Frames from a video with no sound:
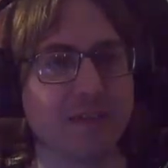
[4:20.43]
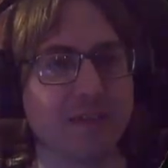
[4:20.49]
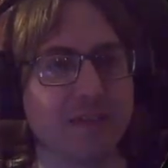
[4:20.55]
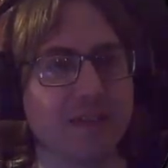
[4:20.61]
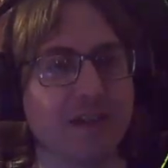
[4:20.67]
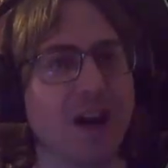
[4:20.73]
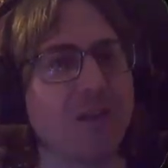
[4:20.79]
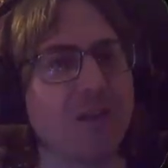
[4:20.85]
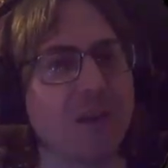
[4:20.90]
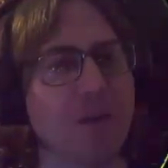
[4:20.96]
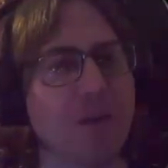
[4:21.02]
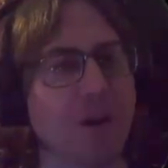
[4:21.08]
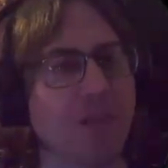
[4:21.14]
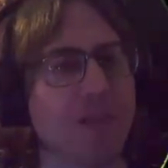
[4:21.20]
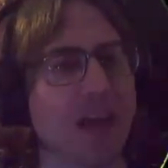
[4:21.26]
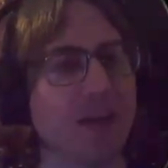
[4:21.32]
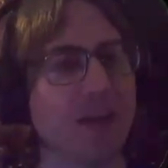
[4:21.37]
Oh, come
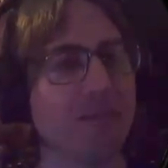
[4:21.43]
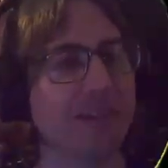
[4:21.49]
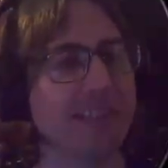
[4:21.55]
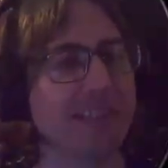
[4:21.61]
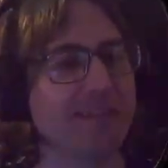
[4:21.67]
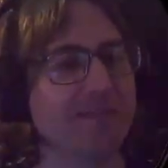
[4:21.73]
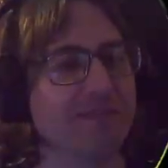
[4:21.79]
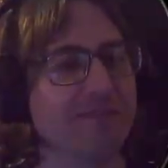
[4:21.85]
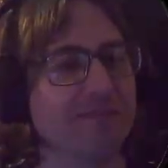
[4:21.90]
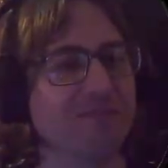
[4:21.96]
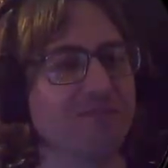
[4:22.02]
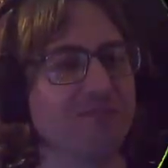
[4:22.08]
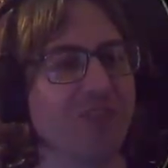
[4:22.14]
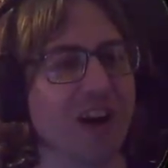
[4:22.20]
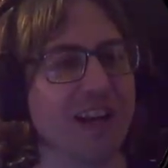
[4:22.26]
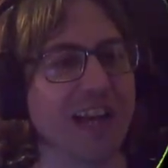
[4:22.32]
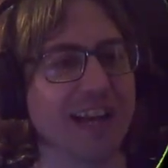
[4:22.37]
on. That was
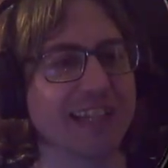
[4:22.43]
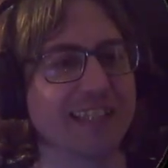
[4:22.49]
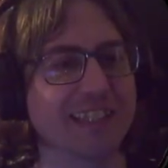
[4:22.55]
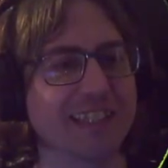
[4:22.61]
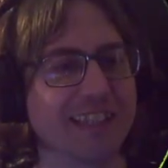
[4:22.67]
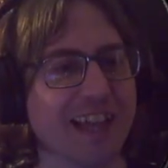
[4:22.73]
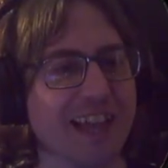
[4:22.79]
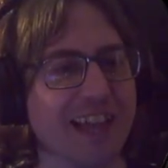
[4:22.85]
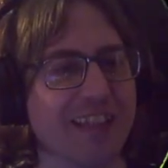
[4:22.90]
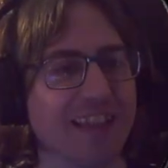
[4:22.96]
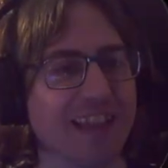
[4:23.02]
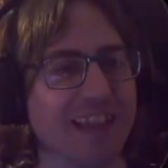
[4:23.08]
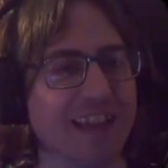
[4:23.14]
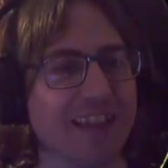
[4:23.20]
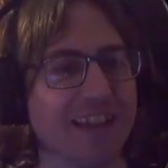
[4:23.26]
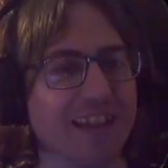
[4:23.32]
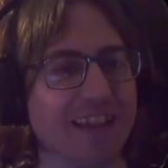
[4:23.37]
right next to that
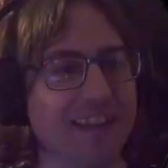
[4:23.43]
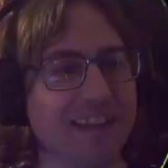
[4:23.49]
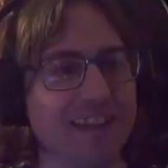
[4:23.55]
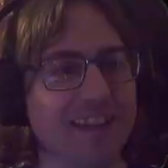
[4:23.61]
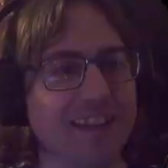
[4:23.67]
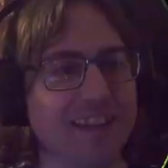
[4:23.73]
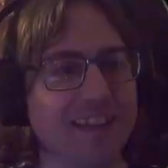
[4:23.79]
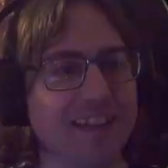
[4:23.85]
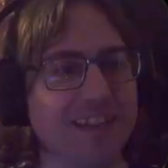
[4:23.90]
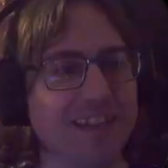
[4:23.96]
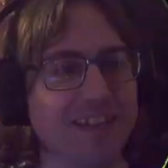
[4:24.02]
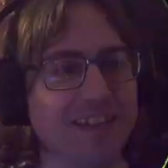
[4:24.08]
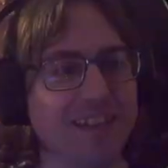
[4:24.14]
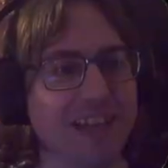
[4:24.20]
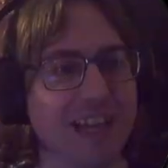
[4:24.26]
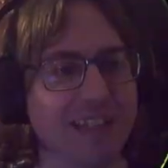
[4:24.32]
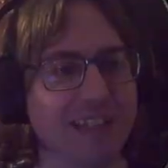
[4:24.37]
thing.
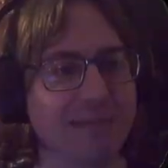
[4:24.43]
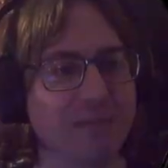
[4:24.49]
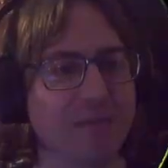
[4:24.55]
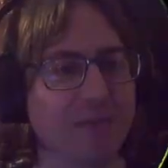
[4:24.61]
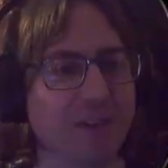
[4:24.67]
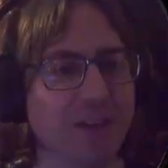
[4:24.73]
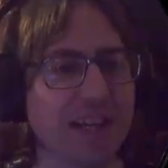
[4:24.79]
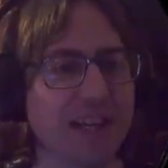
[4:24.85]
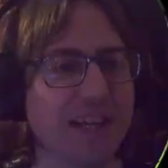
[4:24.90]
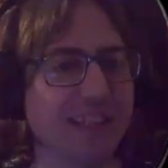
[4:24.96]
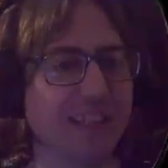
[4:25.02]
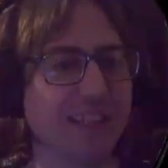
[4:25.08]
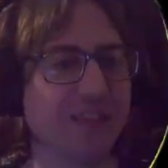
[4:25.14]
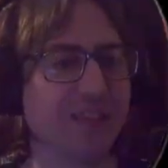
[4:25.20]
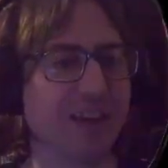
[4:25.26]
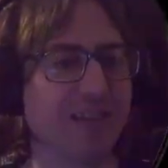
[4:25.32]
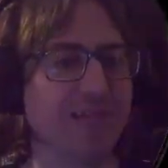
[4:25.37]
Yes, we've already hit
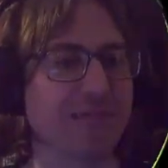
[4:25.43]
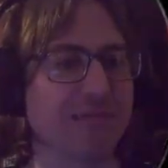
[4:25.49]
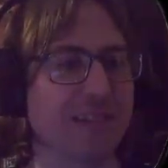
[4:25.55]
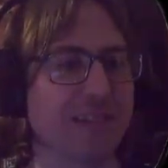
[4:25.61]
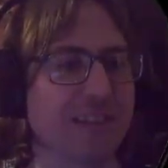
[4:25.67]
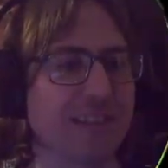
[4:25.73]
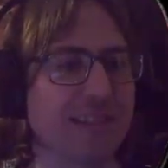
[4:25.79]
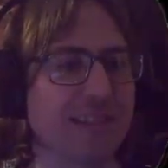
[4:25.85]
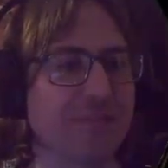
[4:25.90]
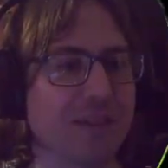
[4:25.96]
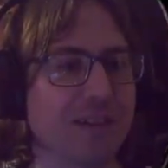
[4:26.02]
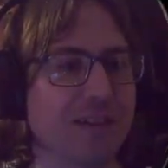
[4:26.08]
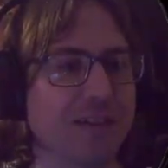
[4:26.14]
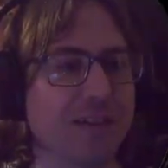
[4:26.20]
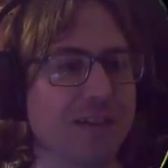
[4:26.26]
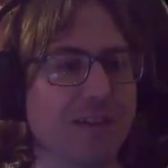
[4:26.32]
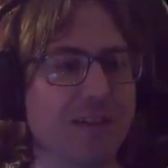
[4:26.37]
all those ones, but
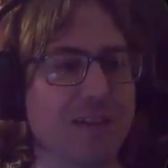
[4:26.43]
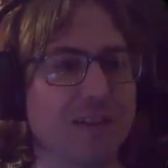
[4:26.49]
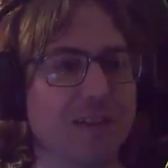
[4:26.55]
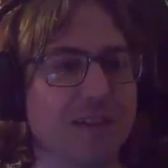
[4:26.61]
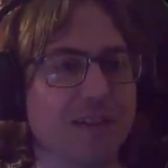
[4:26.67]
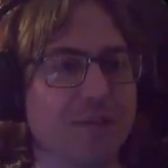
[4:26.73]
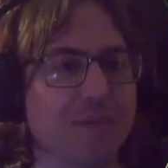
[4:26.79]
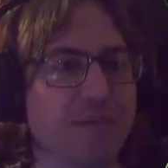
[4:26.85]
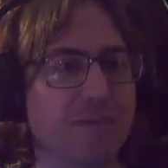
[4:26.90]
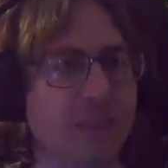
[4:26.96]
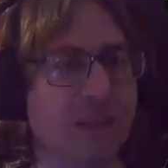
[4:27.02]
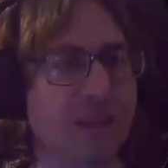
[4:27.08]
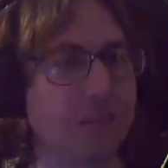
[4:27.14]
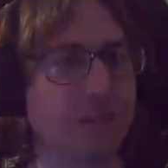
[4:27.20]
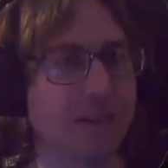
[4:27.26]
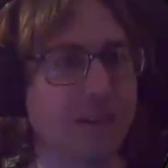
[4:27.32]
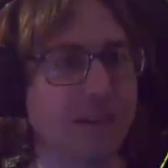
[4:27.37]

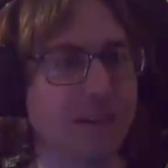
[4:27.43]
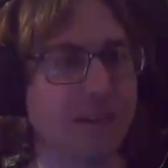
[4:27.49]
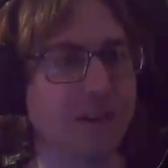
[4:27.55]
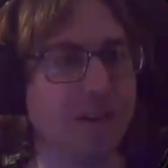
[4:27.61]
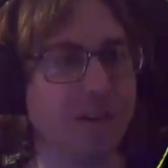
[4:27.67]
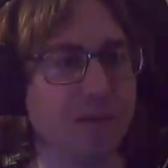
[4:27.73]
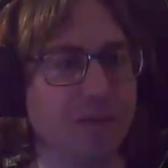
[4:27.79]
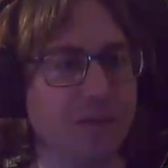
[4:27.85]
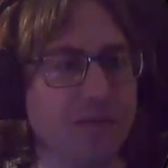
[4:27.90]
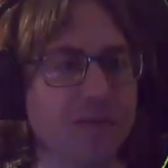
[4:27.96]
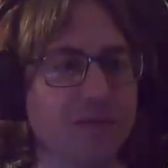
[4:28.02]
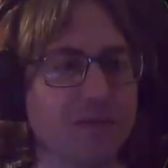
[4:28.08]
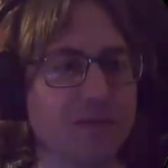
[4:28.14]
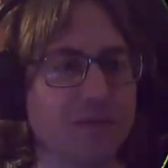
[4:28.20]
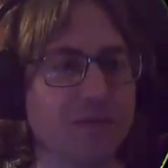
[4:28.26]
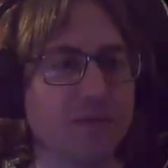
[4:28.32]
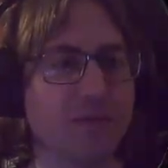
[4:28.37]
that one got...
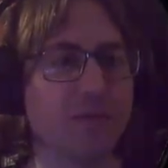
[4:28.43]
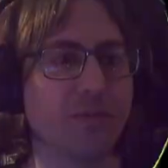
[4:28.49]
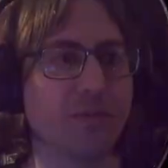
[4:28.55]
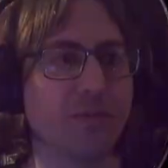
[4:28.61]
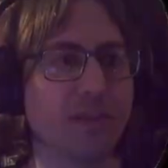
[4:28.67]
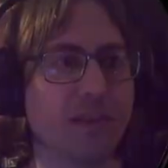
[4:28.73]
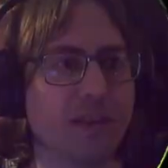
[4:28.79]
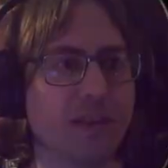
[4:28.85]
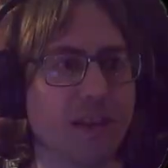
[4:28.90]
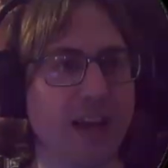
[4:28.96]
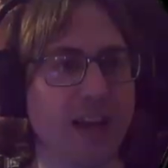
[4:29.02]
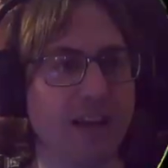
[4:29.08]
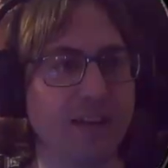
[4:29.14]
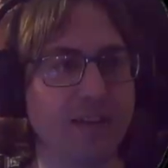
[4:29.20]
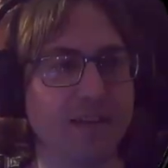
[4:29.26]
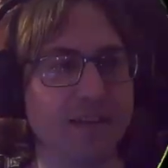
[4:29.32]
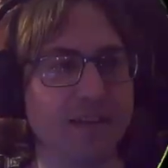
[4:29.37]

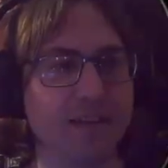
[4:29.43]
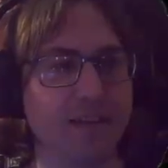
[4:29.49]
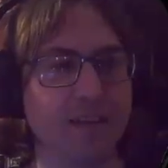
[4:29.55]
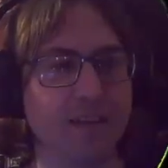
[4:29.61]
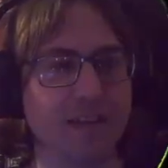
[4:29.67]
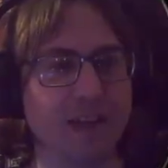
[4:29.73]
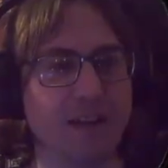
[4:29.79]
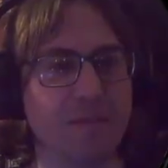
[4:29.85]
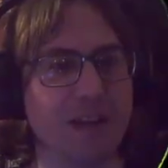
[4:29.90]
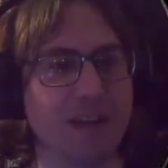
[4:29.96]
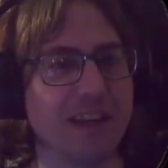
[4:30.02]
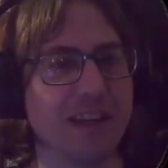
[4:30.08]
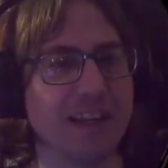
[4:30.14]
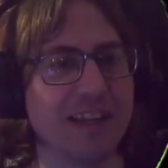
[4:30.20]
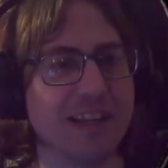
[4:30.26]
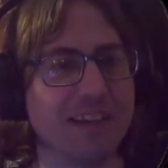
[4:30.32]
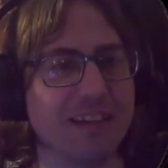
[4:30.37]
Okay. I
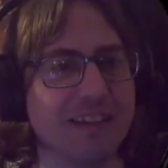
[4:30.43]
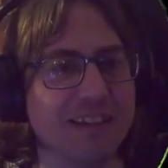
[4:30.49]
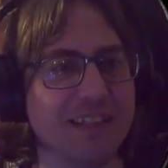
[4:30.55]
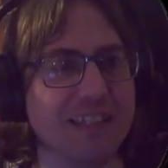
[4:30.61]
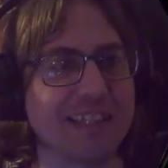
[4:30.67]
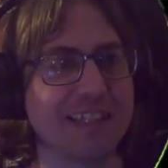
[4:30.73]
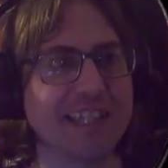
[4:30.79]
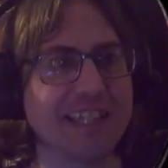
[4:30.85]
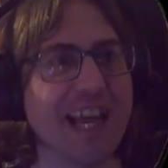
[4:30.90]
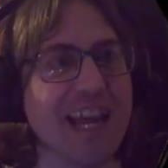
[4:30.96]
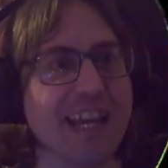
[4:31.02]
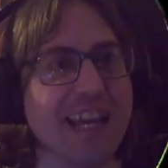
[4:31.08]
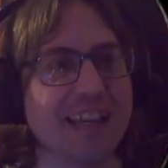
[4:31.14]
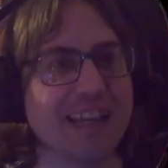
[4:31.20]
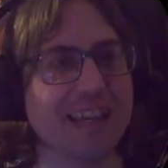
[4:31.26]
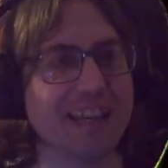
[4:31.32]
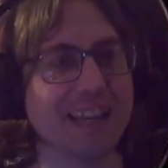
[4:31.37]
mean, it's
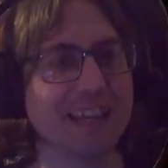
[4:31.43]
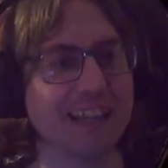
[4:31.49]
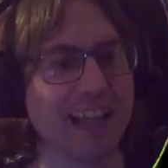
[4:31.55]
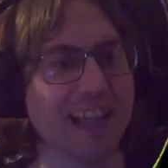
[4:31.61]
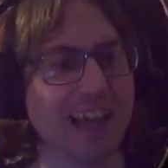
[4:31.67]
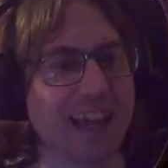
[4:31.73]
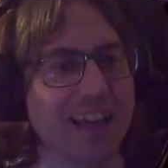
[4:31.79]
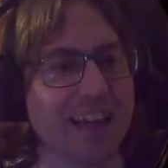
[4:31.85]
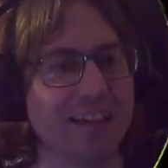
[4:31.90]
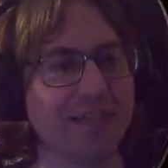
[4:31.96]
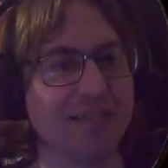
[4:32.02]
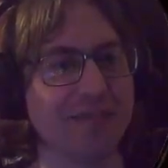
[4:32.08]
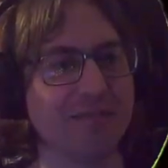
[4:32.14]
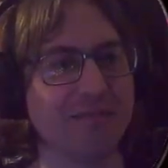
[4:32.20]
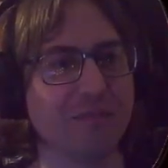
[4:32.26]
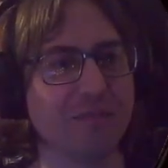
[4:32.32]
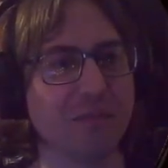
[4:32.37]
saying click that,
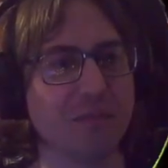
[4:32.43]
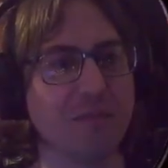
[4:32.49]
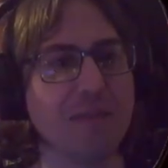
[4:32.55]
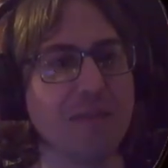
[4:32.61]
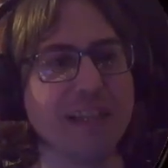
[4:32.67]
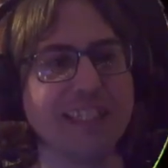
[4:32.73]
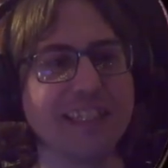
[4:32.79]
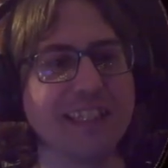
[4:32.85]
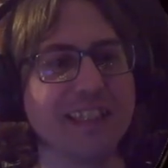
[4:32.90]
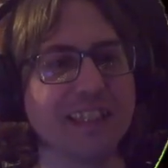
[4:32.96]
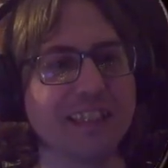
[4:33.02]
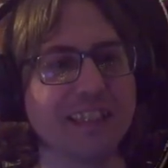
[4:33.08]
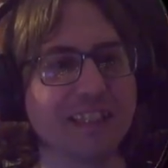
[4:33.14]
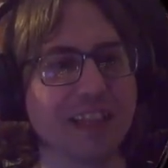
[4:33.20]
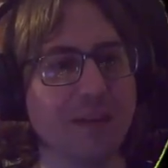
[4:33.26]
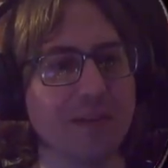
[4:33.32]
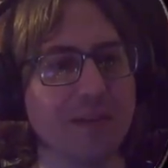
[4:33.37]
but we're missing the
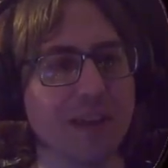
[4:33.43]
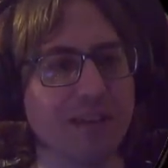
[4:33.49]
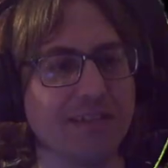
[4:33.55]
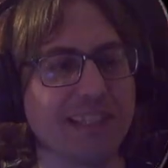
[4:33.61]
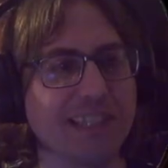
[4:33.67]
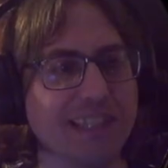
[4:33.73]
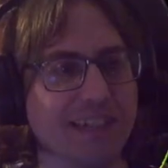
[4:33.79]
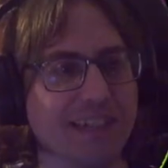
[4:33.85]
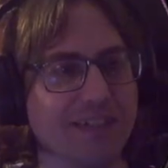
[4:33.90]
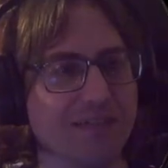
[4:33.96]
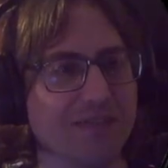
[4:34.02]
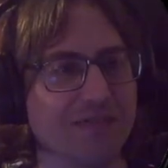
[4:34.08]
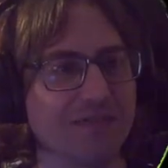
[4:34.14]
W still.